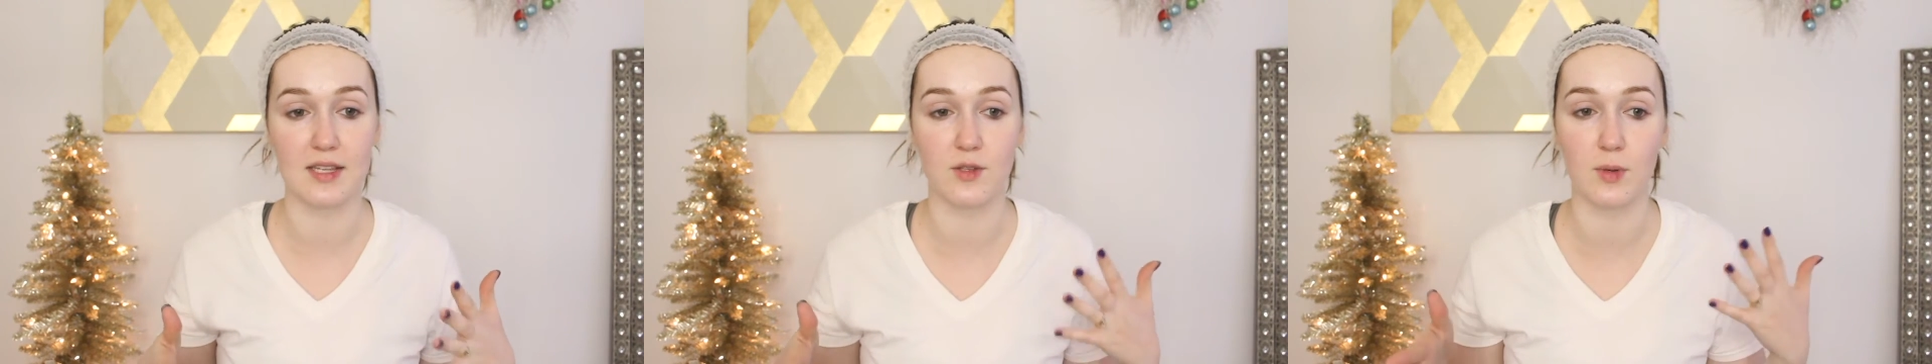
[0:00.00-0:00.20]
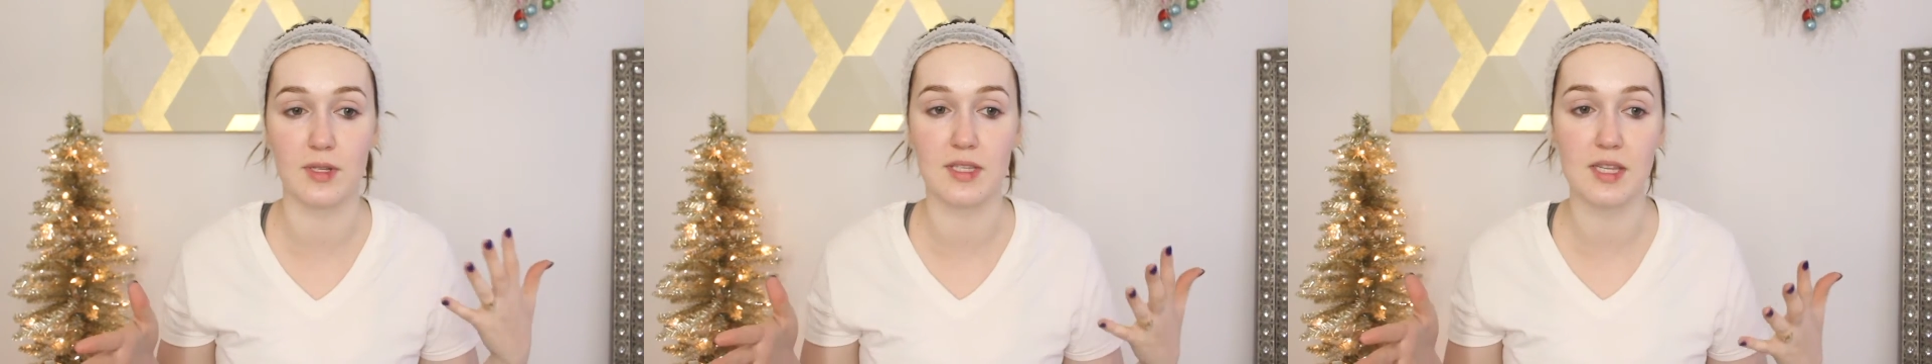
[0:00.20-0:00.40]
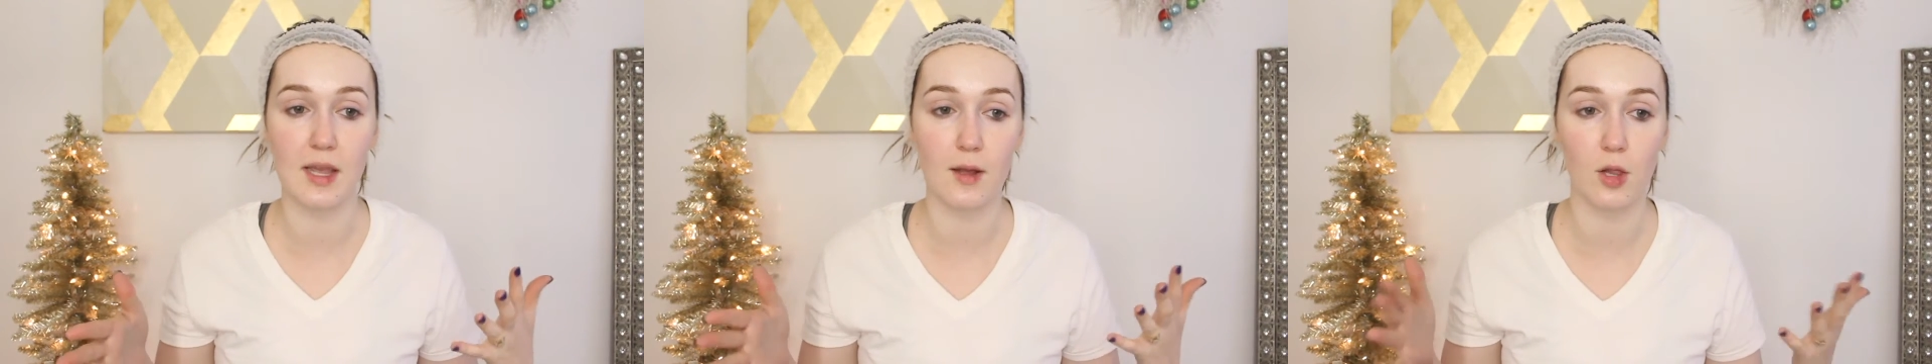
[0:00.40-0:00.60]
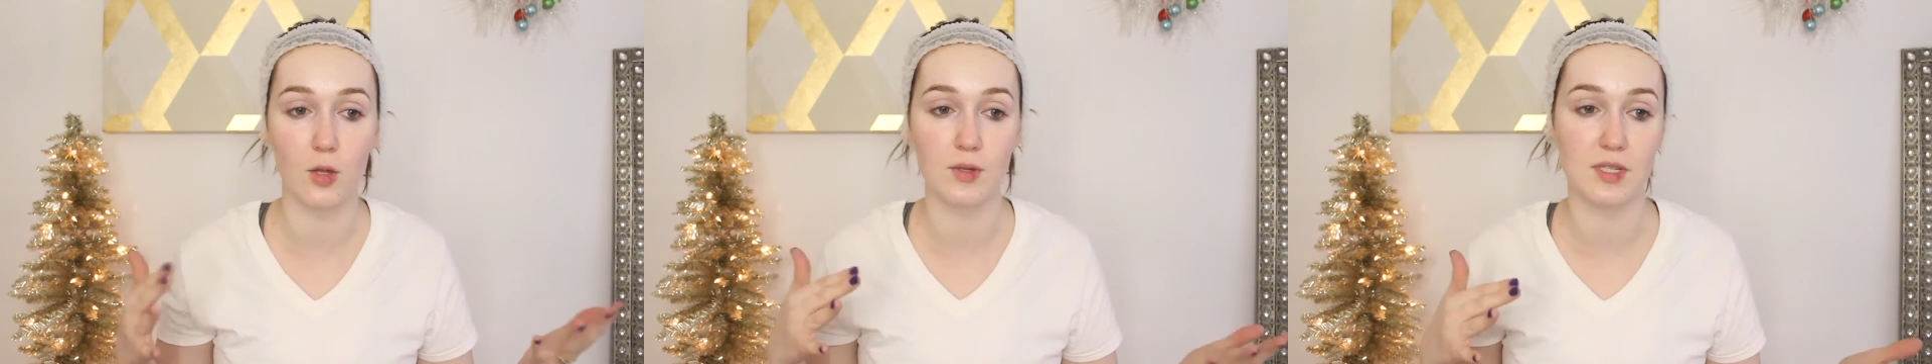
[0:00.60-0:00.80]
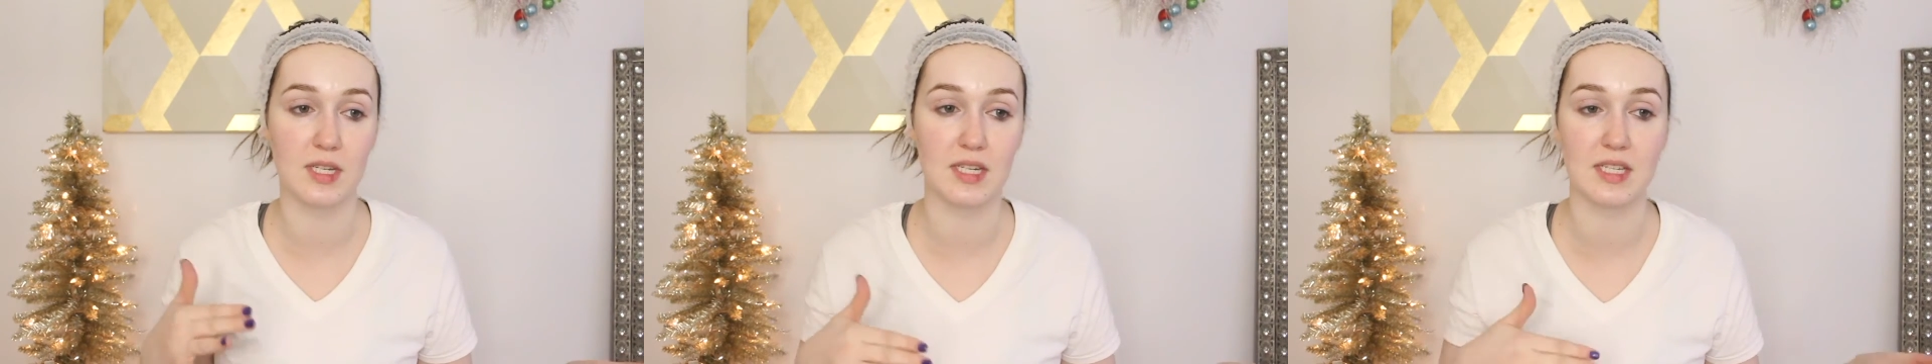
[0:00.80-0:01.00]
so I'd say
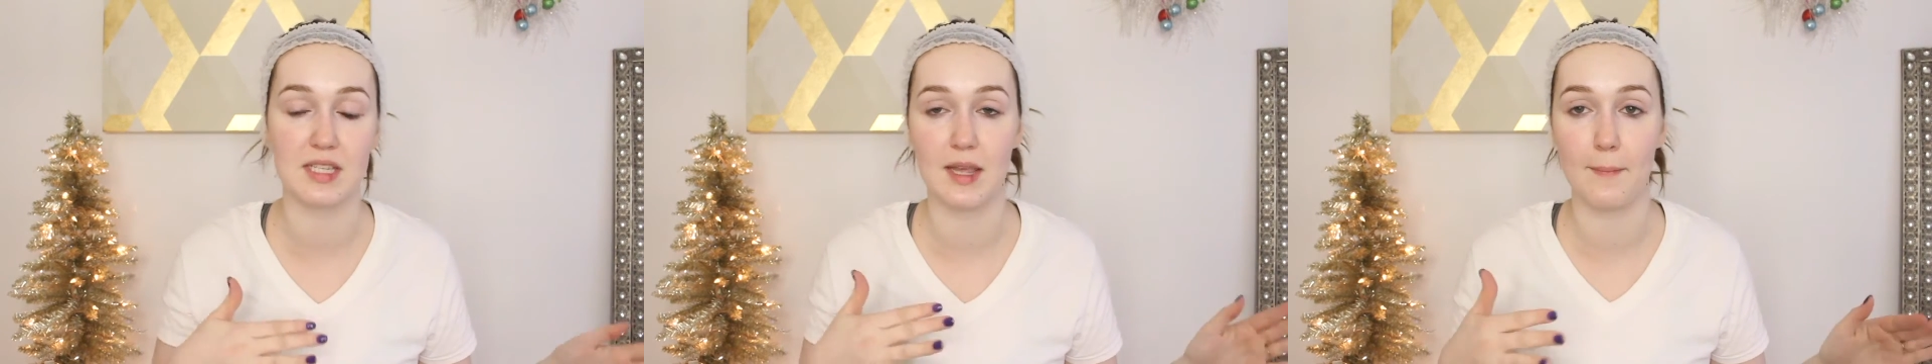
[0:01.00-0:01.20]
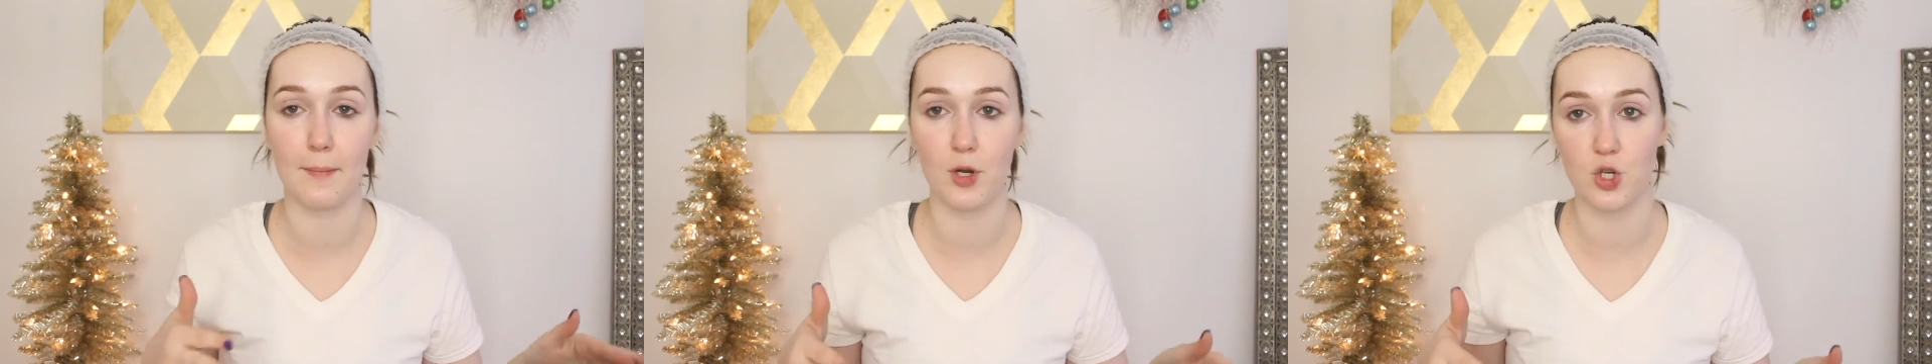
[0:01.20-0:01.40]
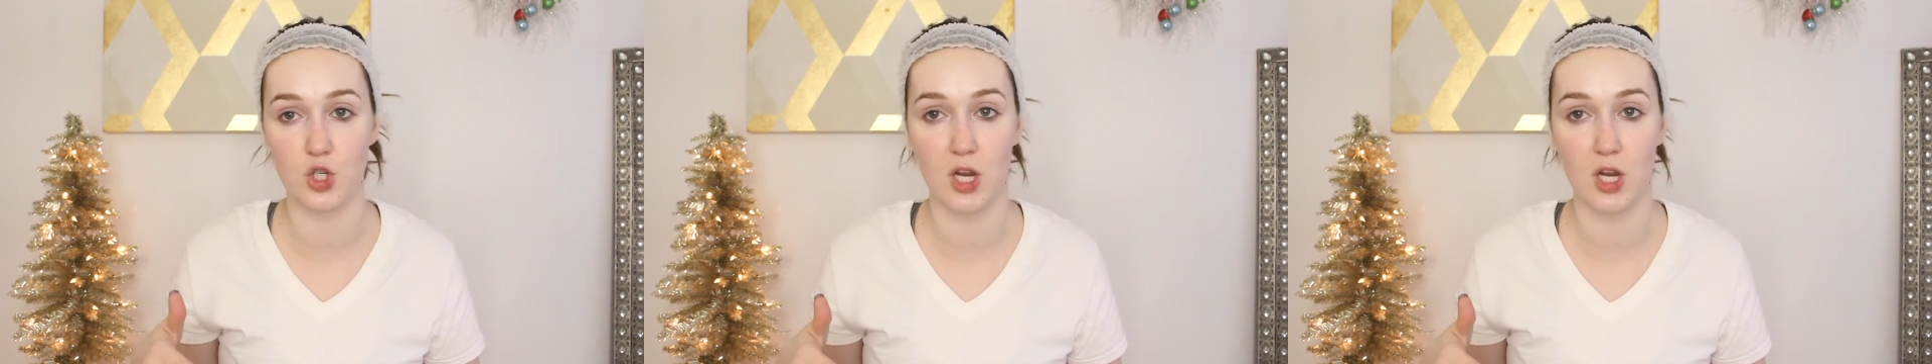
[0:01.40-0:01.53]
close to December,